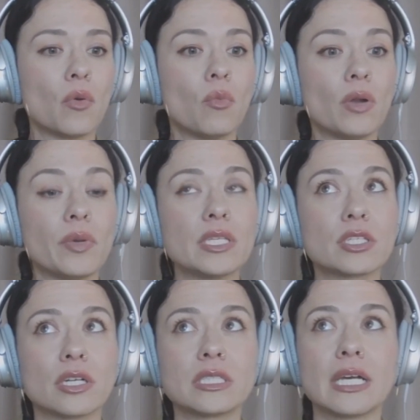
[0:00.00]
When we
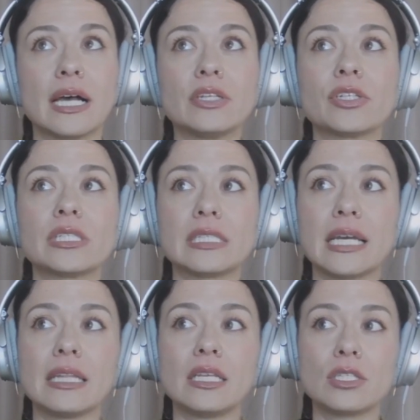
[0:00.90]
start to
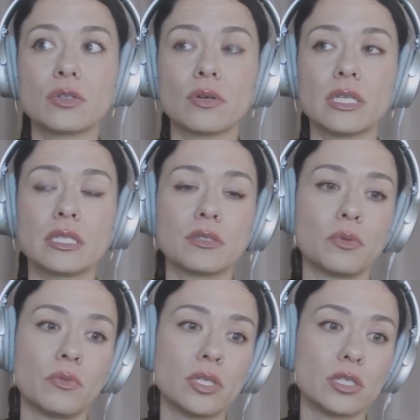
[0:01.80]
understand these stories is
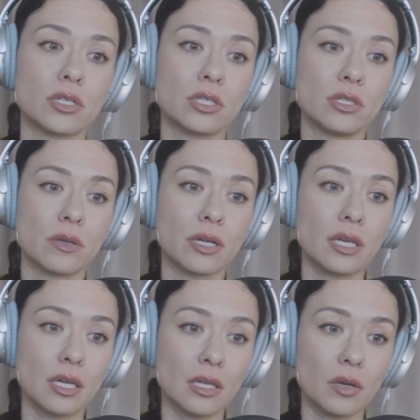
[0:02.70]
when we start to do our
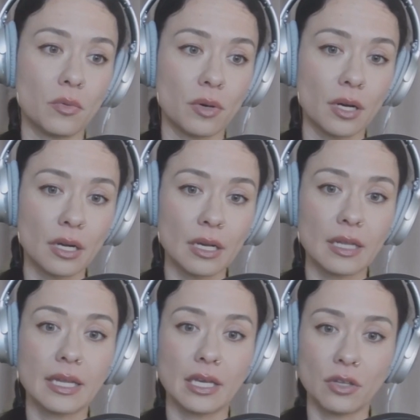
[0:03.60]
healing work,
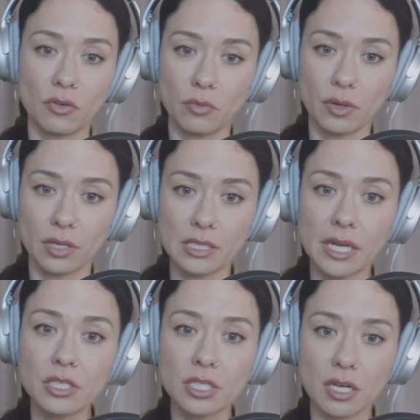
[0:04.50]
like you were
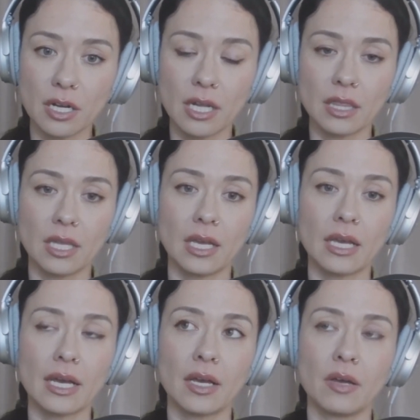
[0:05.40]
touching on, I
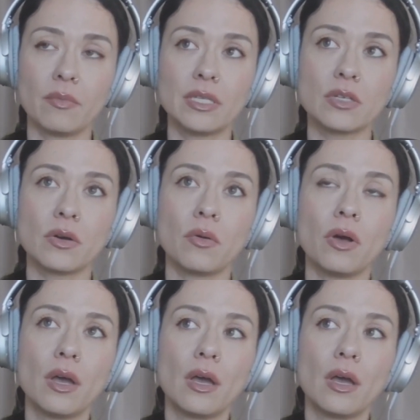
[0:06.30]
think. And so